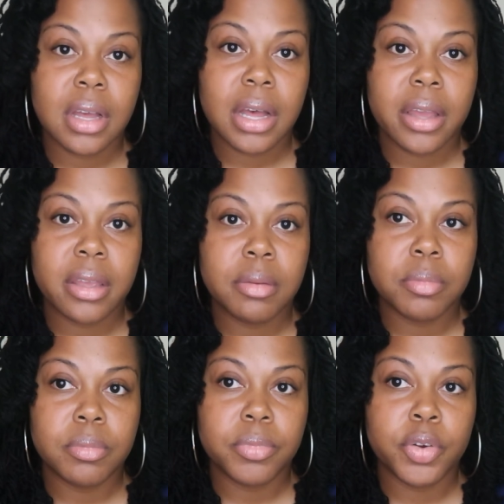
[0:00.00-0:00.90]
I
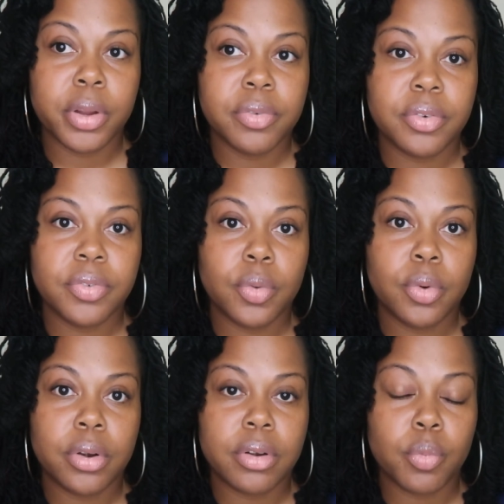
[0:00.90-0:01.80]
am grateful for